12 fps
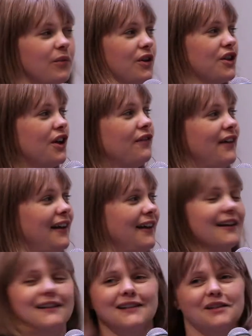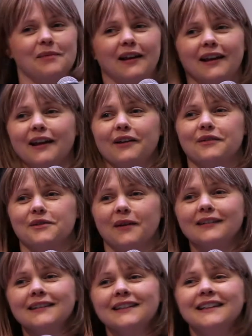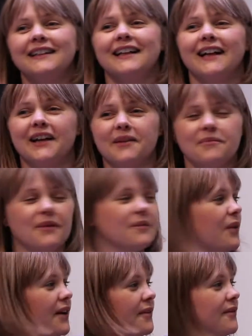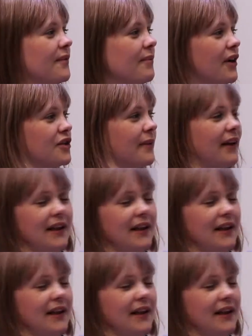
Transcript: watch it over here because it's playing here as well. We're Marshmallow